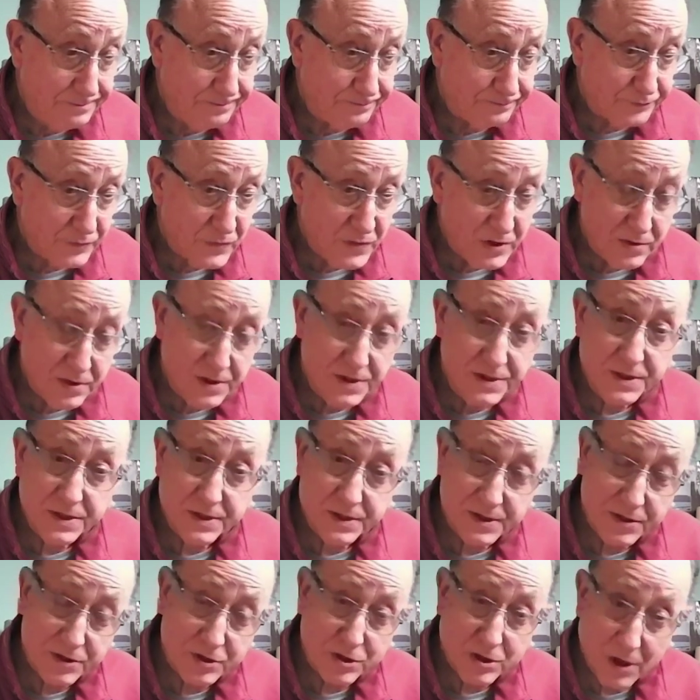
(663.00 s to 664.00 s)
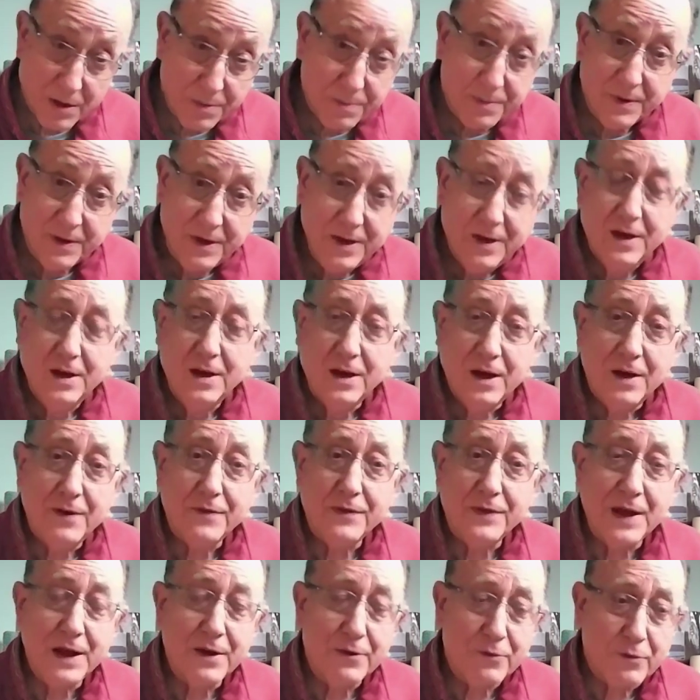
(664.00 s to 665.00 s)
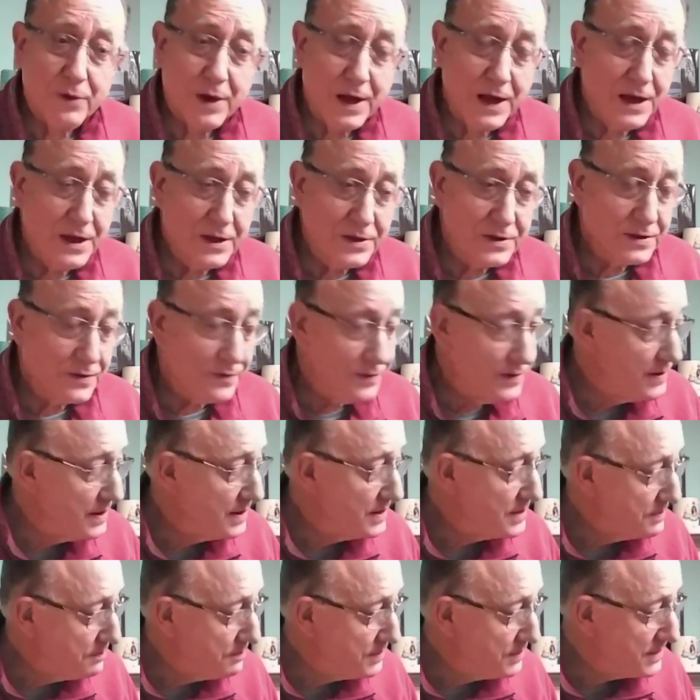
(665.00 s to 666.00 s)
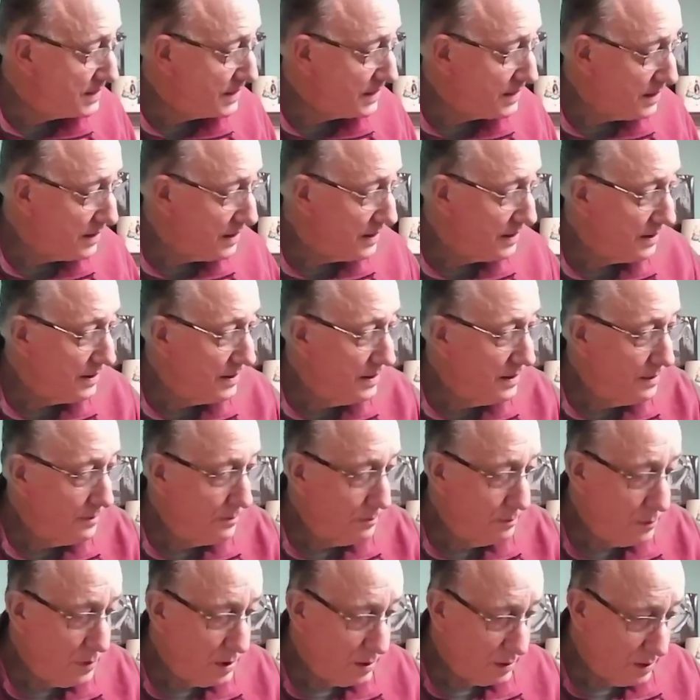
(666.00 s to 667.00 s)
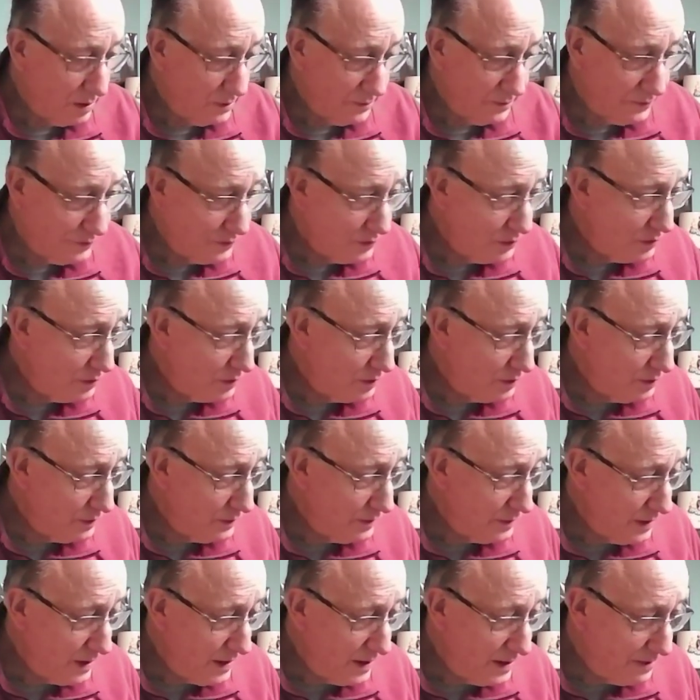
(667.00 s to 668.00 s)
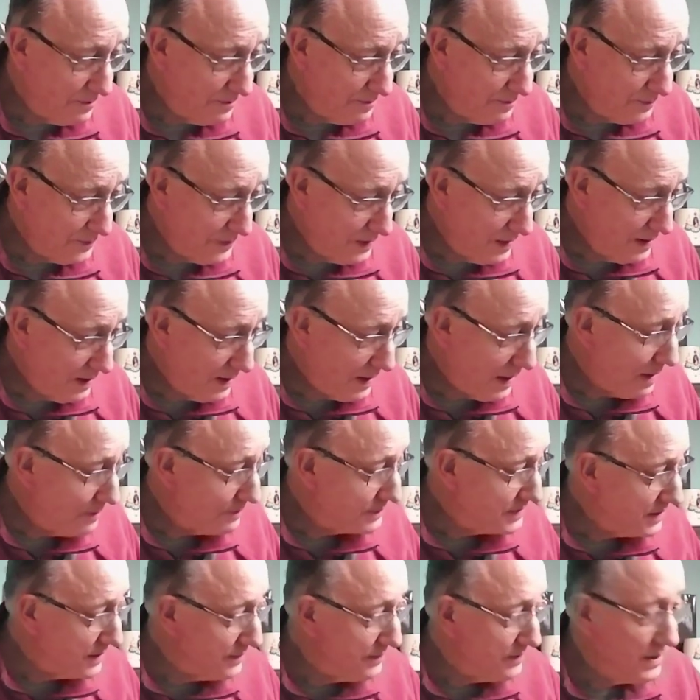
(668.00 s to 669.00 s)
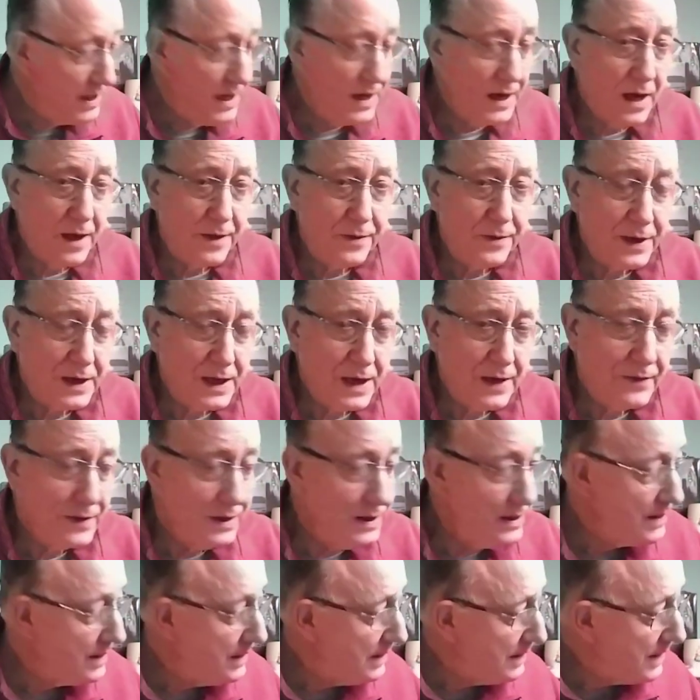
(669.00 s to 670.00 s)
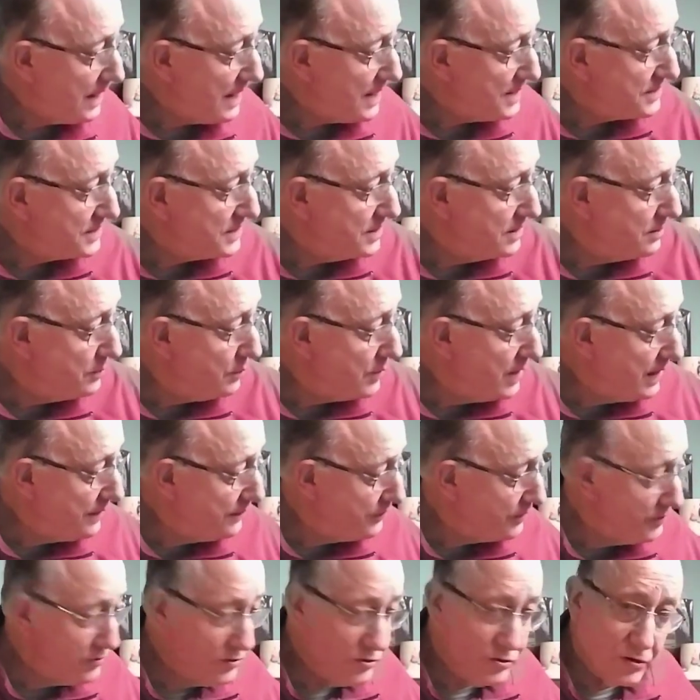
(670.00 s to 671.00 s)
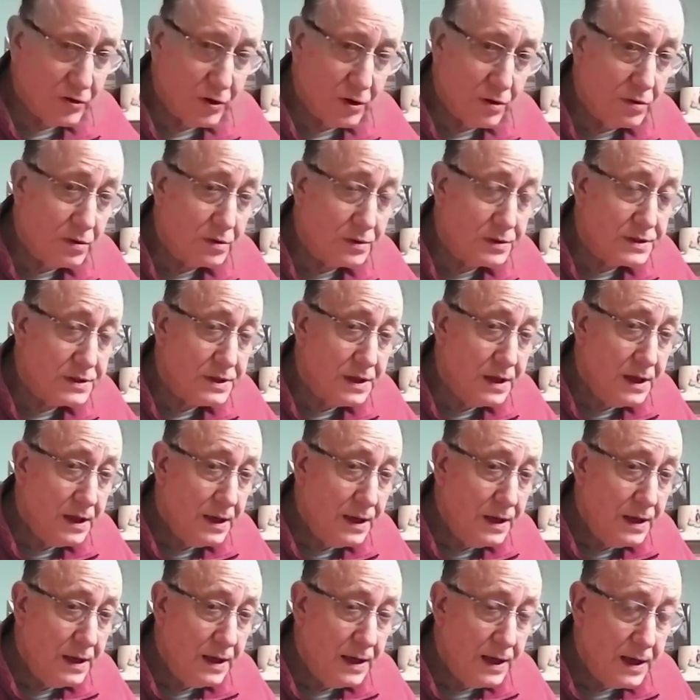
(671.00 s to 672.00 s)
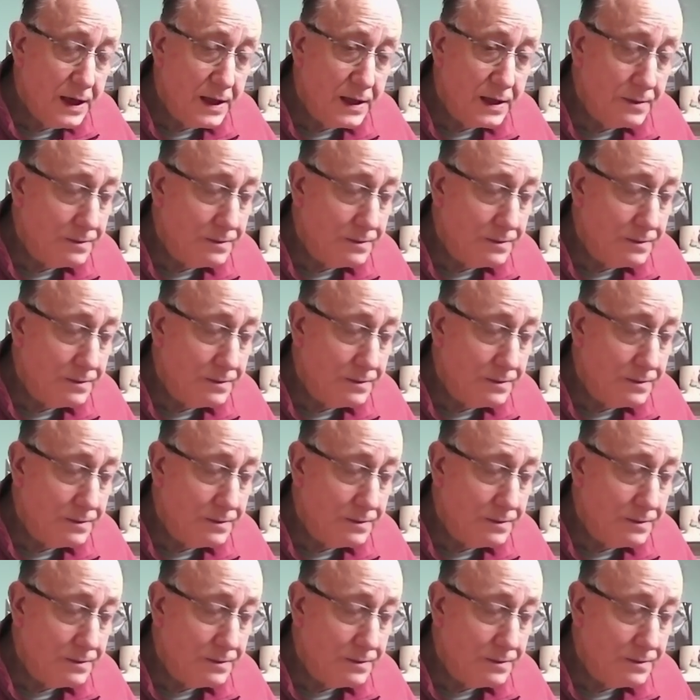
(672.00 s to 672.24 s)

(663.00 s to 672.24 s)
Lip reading: So this is the top of that range of this particular model for amps, and they, I think, have a little less in the way of controls in them.